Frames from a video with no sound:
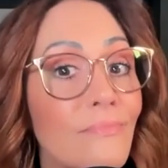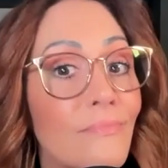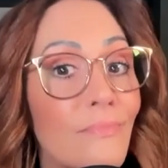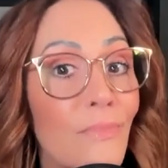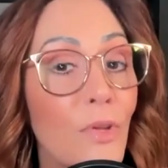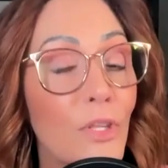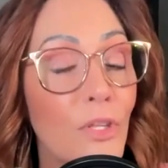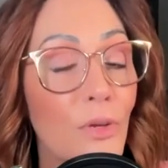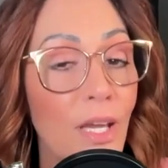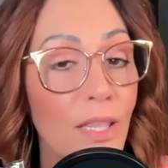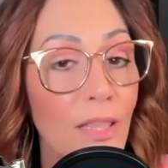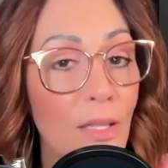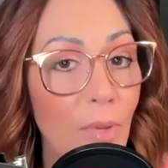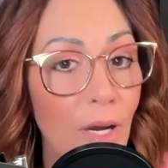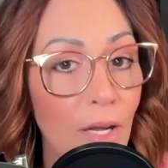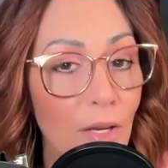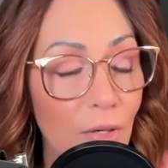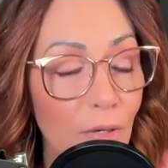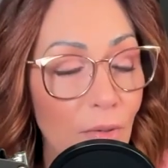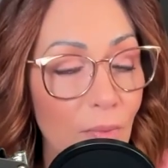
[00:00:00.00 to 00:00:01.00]
when you get the
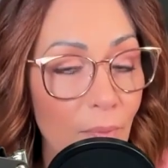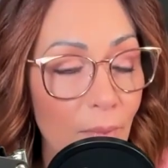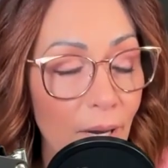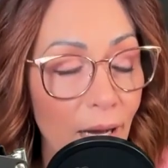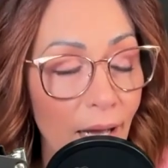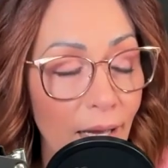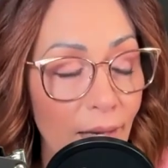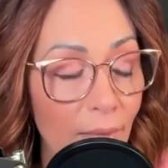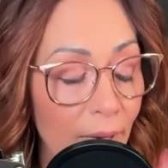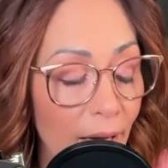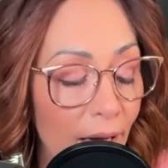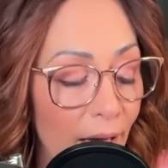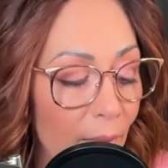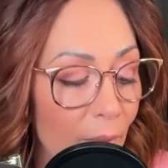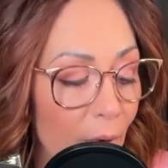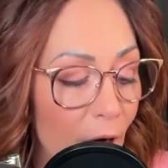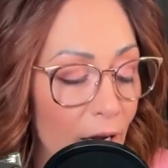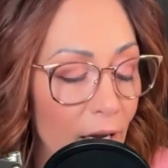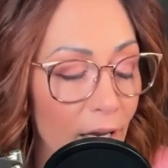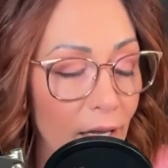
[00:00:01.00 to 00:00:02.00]
bundle, my
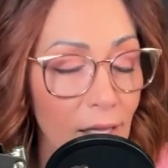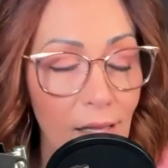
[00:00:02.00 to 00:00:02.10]
marketing